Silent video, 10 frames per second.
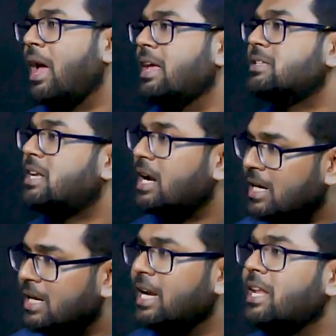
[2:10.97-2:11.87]
I
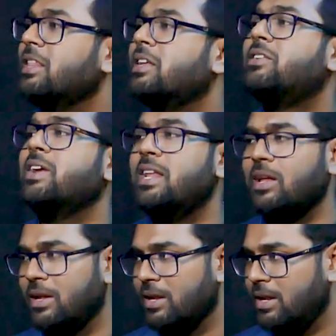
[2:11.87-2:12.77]
started getting the
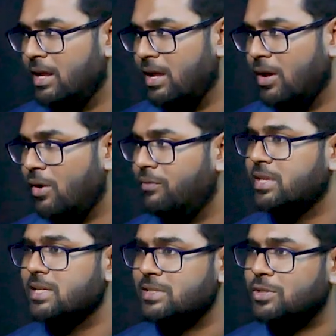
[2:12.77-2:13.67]
training of
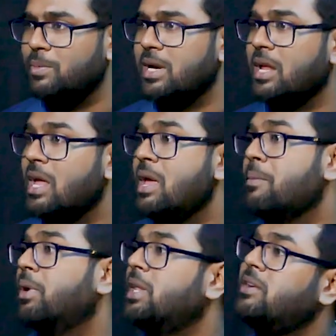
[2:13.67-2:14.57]
this instrument.
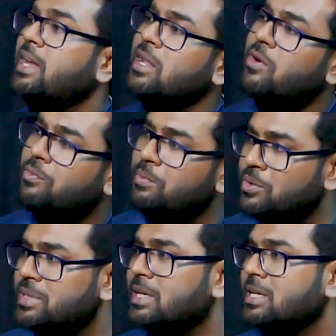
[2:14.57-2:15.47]
But the training of
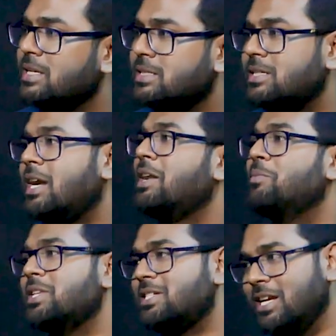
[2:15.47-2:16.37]
music started
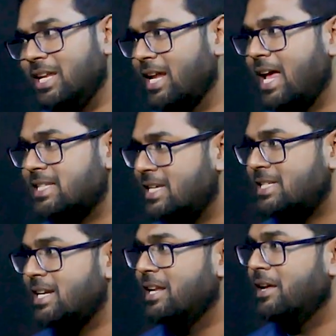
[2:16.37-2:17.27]
much earlier, as I said.